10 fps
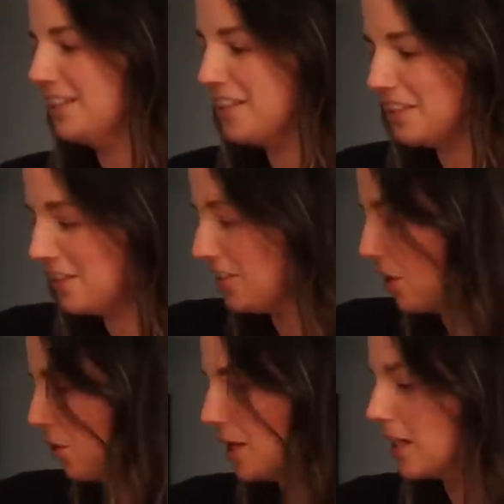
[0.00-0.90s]
This is
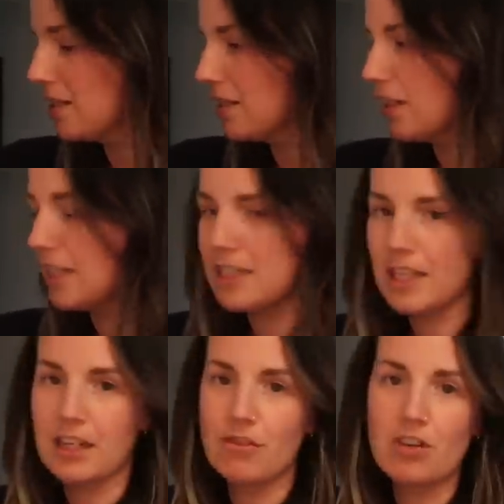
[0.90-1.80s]
so
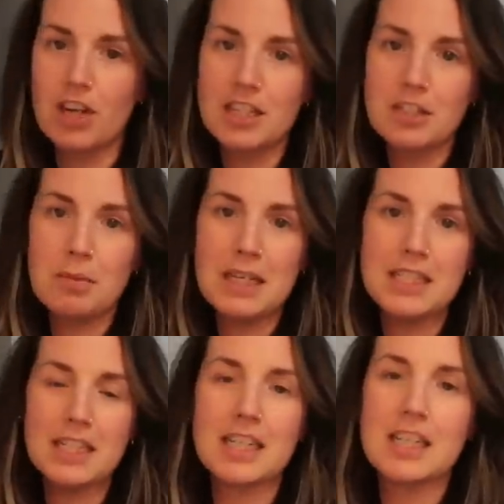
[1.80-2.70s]
exciting. Right, so
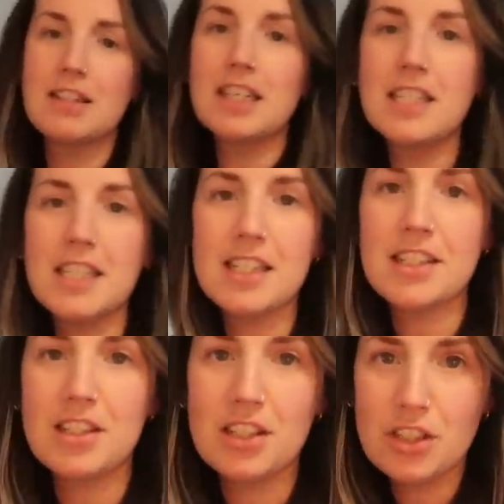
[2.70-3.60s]
basically this
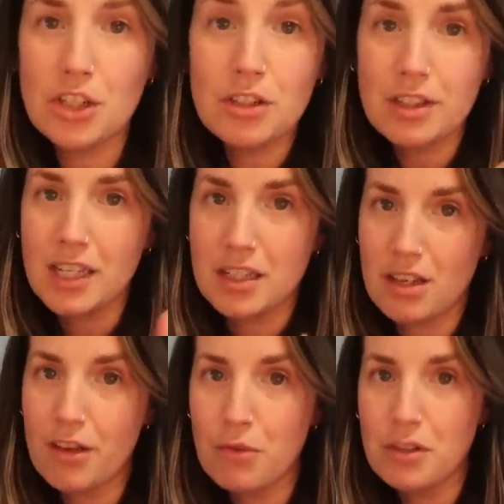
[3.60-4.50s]
is 2 things
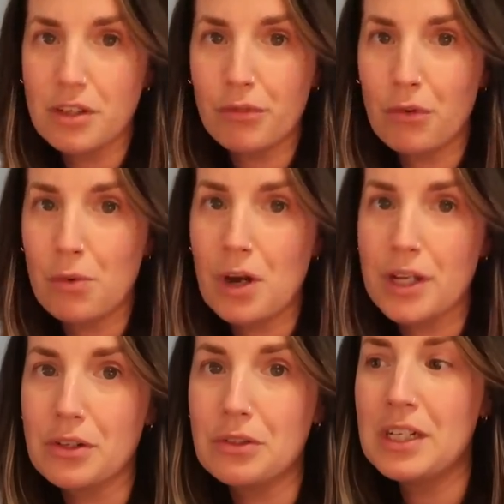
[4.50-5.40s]
that I've wanted for a
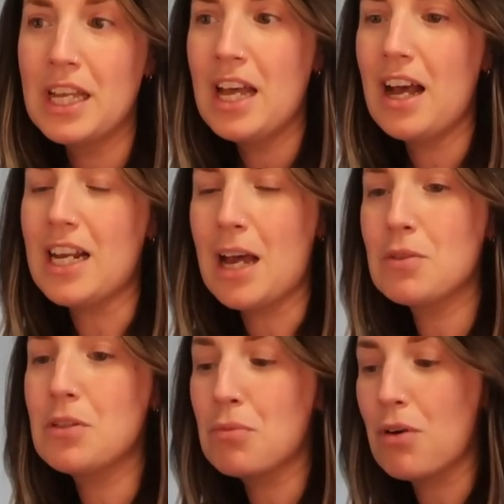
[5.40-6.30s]
while, and
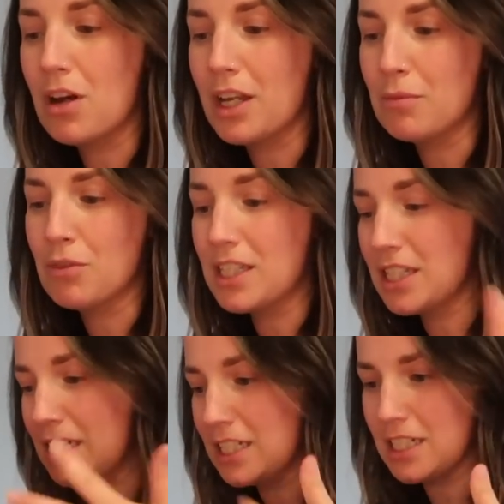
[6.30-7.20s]
Amazon Prime
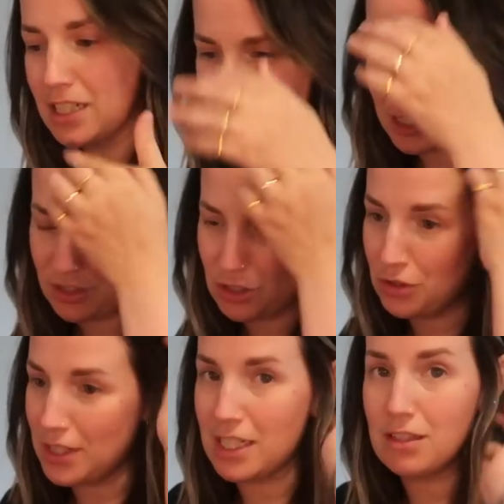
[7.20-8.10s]
recently did these
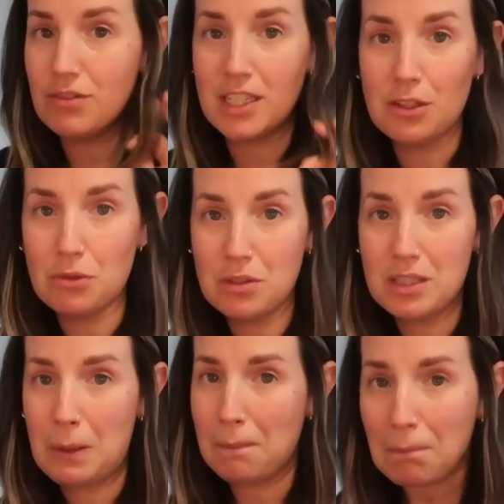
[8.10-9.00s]
2 days of deals,